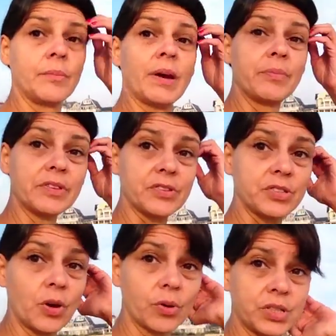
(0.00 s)
Remember,
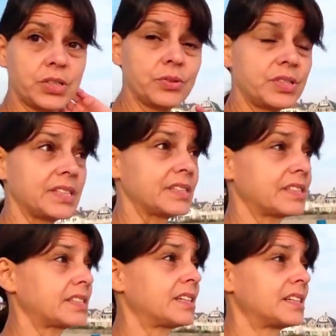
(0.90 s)
there's no
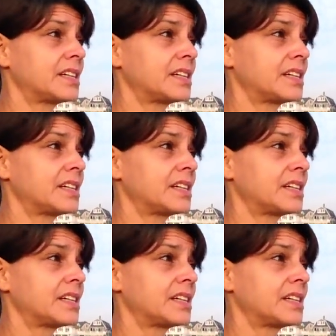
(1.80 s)
excuses.